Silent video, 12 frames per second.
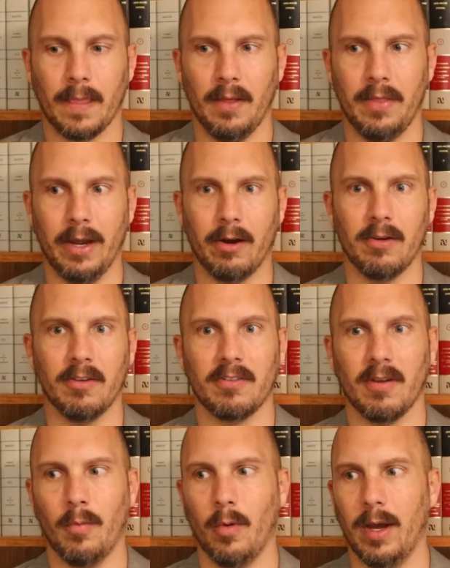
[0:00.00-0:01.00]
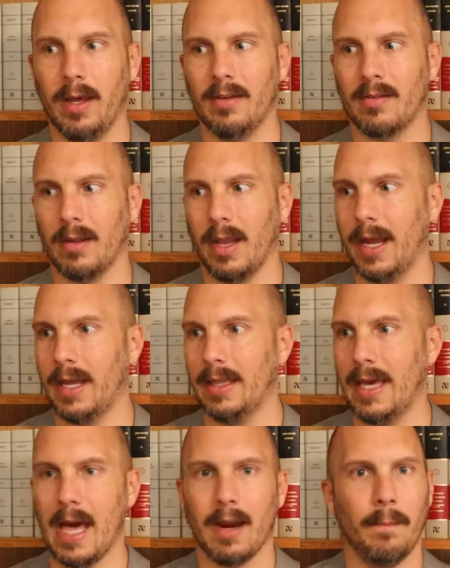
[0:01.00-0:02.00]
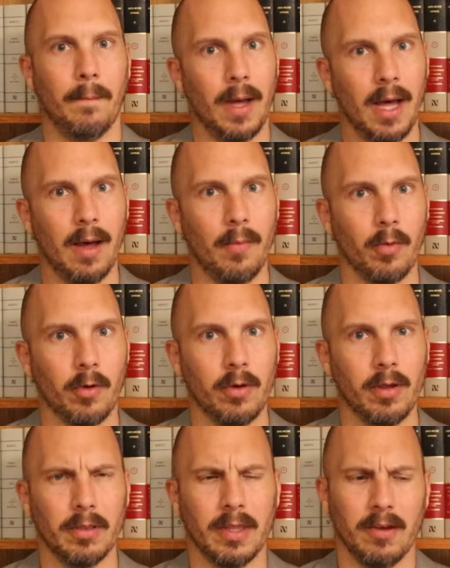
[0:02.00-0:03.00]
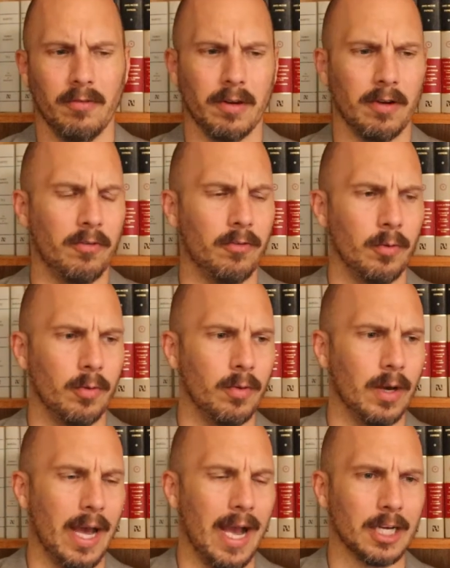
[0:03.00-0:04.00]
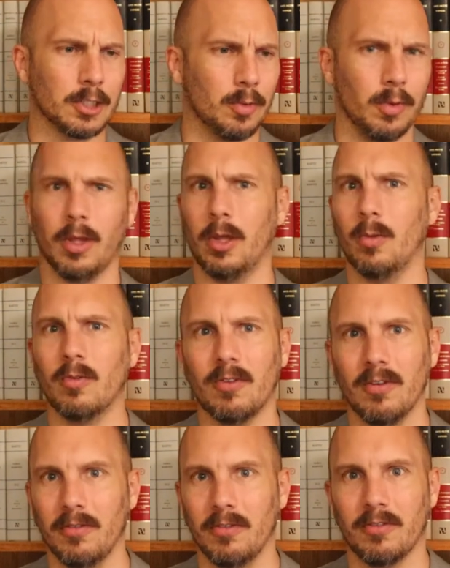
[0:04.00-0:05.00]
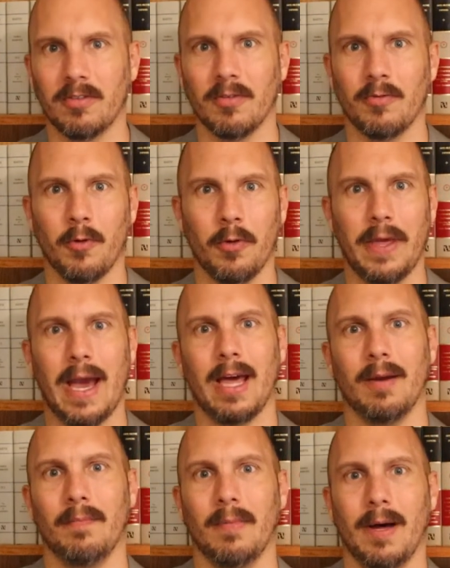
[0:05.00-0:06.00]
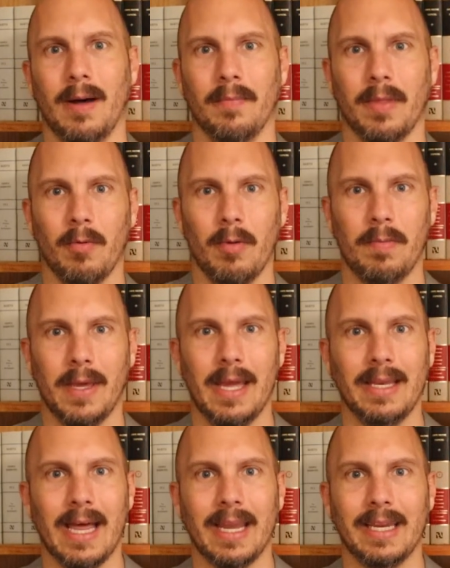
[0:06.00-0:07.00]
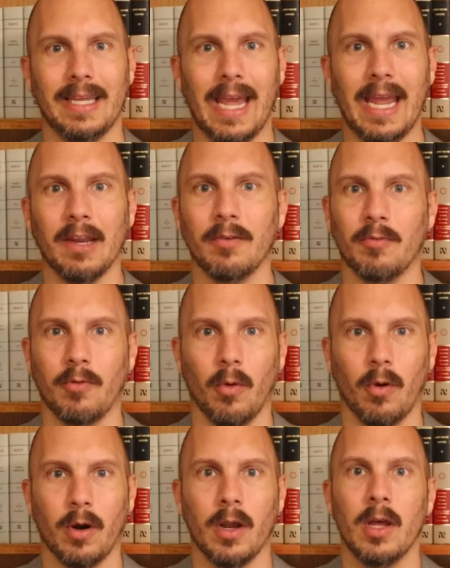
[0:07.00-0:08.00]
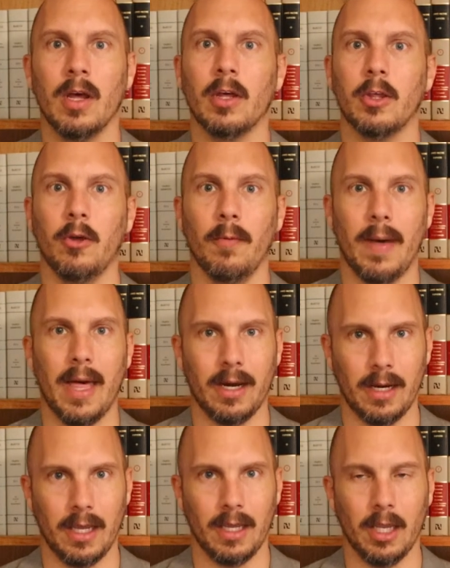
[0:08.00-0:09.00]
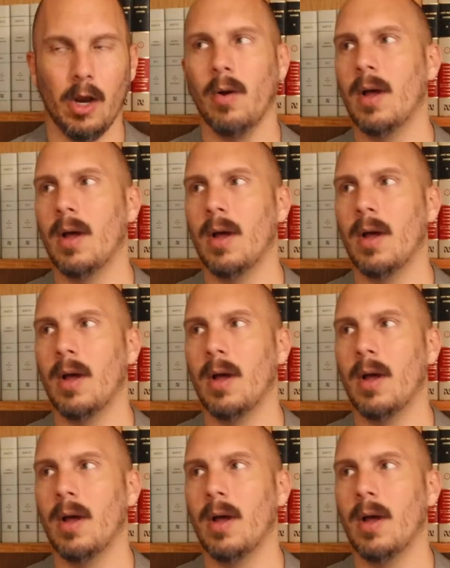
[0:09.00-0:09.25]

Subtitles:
they're in some ways like the atom bomb, where you can think of very few actual uses for the atom bomb that would be a net gain for humanity.